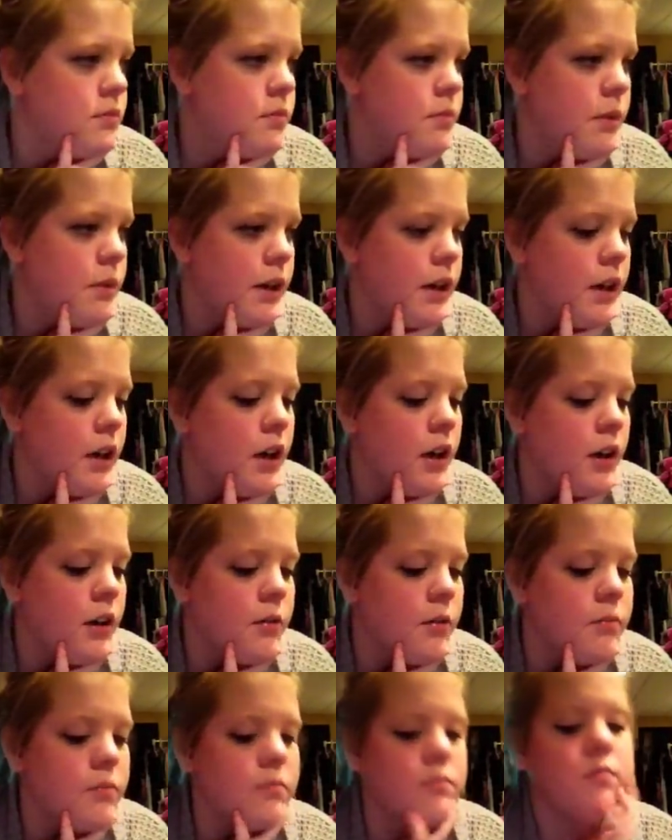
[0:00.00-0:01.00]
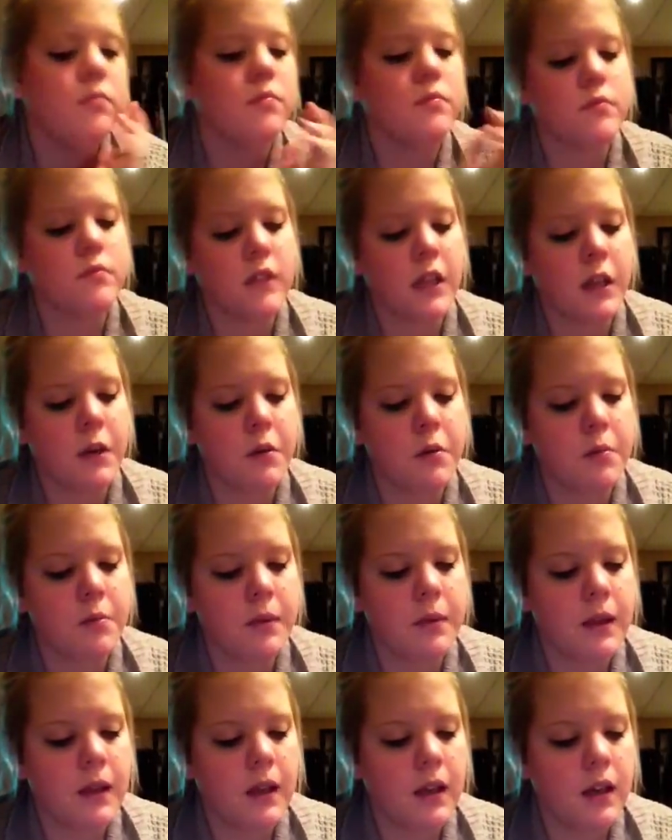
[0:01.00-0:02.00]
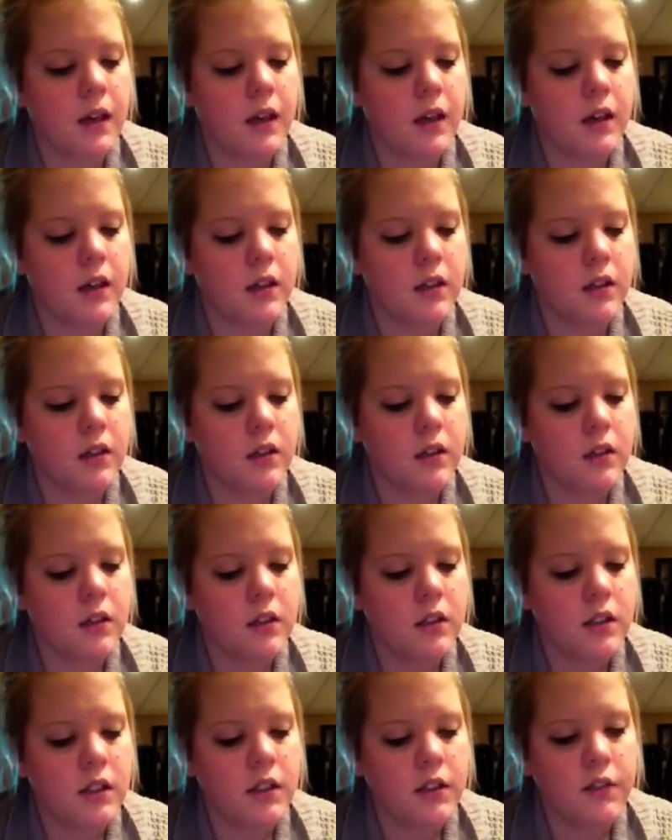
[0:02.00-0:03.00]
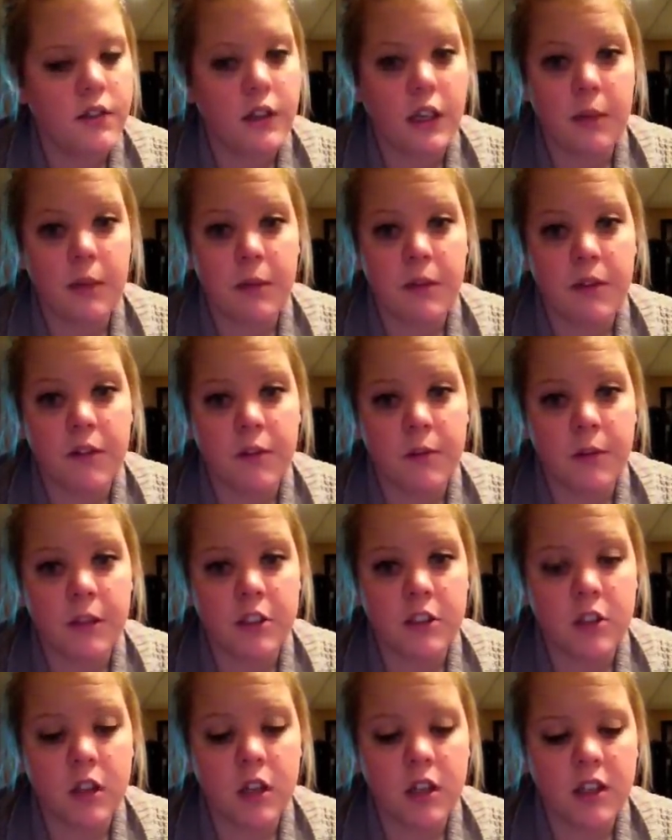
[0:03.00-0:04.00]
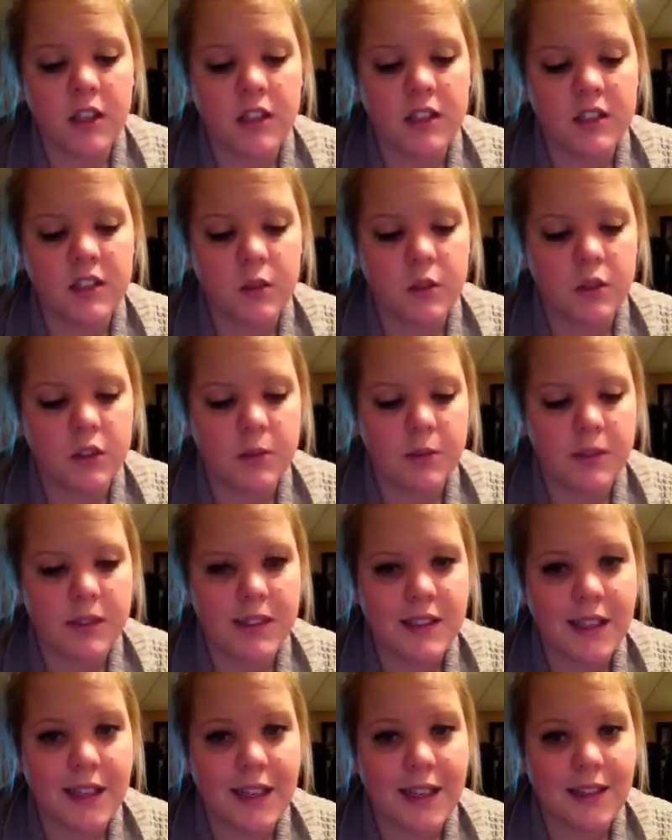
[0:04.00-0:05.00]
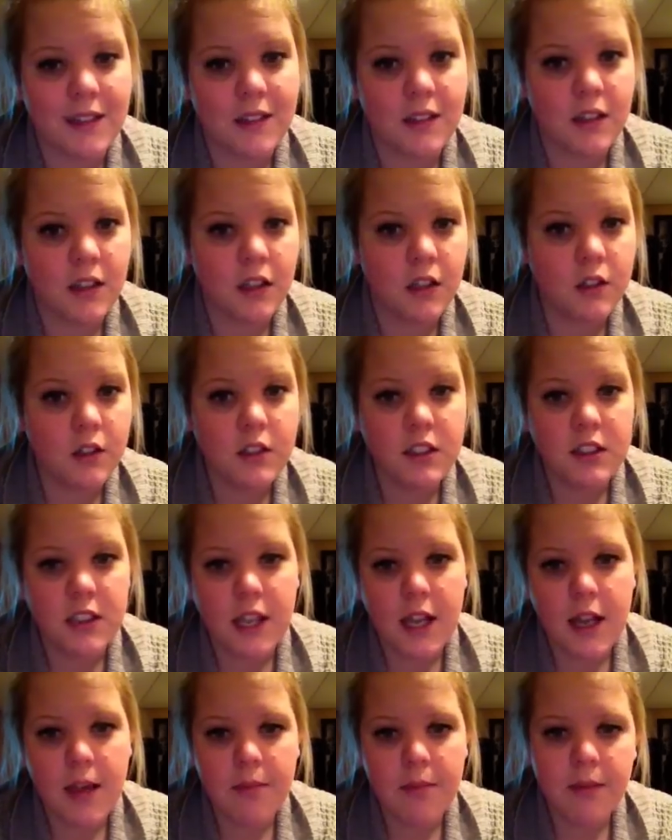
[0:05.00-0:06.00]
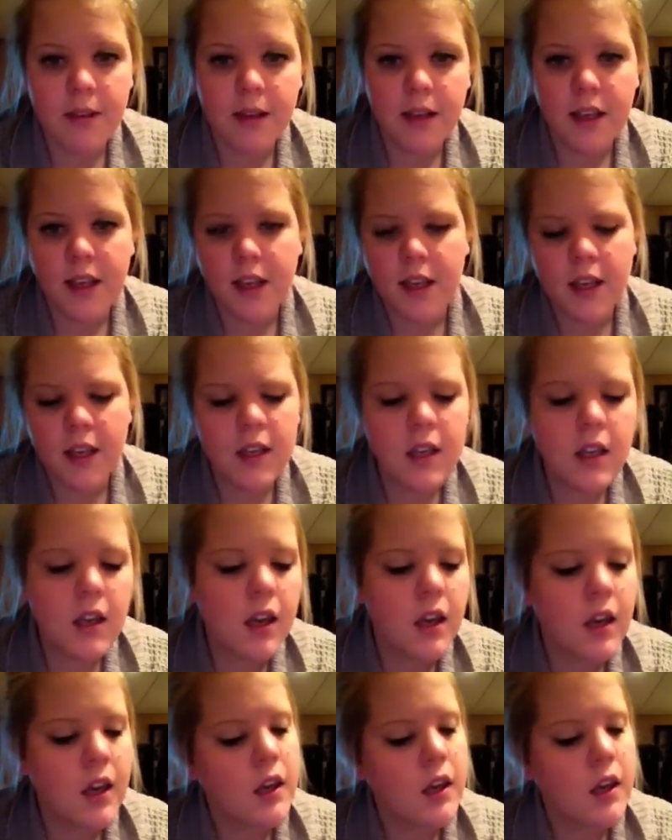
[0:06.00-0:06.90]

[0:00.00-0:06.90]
But um, they won't be uh, getting me for much longer, so which means I get to go shopping.